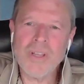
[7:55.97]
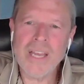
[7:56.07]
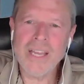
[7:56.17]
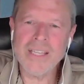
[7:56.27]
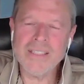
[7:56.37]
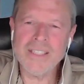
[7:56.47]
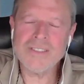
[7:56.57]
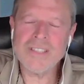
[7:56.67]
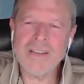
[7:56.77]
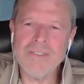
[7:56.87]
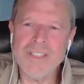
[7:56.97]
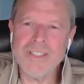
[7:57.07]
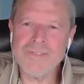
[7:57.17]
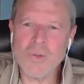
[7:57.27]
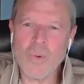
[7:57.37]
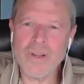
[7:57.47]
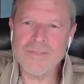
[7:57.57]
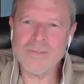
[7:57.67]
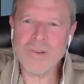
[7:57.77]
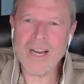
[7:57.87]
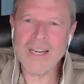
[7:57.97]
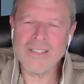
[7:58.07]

and they just have a different way of writing.